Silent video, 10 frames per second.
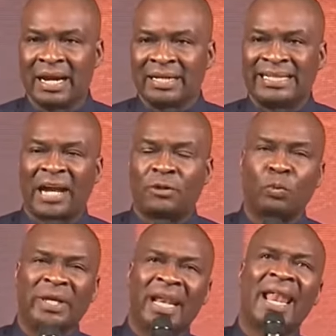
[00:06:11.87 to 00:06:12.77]
that
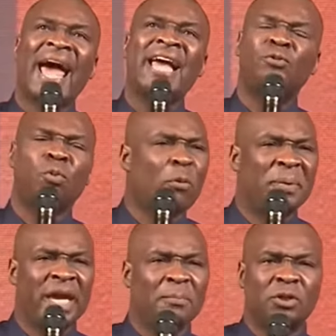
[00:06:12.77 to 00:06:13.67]
with light we will
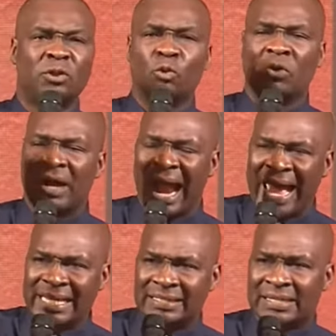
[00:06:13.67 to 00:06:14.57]
be able to
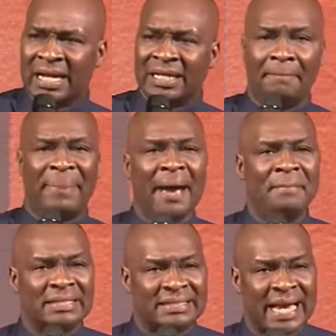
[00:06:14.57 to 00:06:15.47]
rise. The
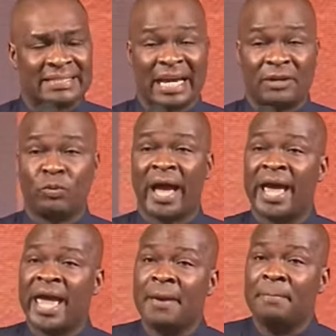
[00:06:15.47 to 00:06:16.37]
Bible says that we
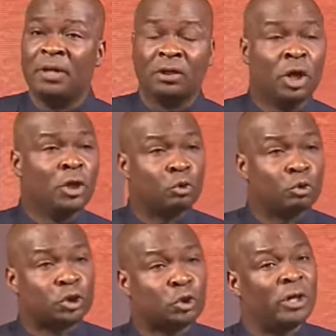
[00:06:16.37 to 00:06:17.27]
are able to
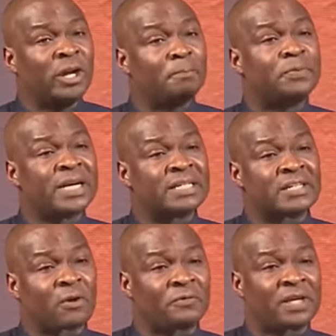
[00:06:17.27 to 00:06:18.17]
show the
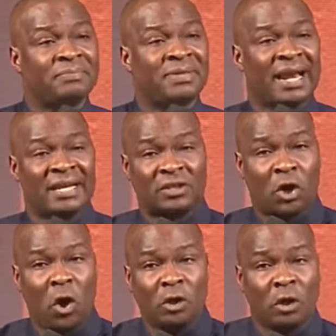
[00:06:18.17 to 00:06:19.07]
praises of Him that has
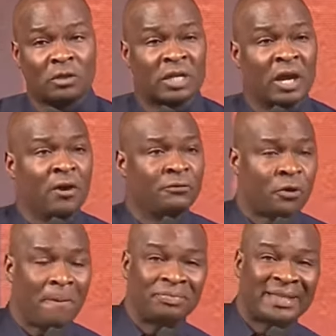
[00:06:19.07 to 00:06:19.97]
called us
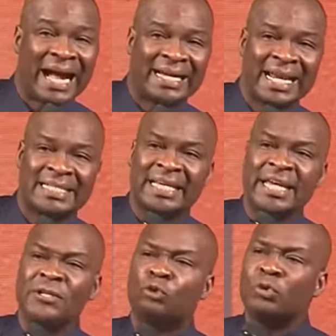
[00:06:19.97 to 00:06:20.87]
from darkness
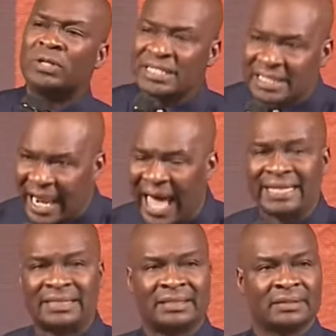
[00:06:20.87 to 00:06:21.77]
into His light.